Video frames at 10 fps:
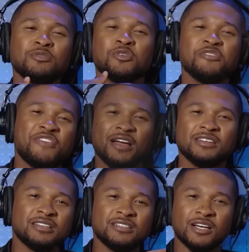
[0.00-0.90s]
don't know if I
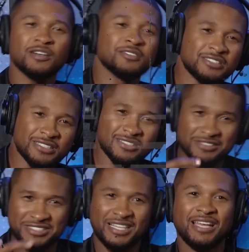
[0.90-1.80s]
could indulge and
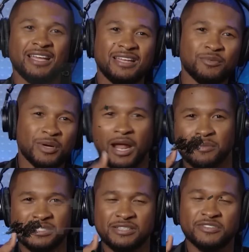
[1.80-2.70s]
understand what I
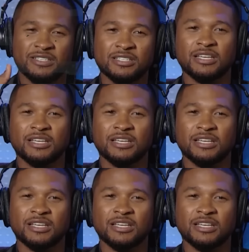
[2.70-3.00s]
was even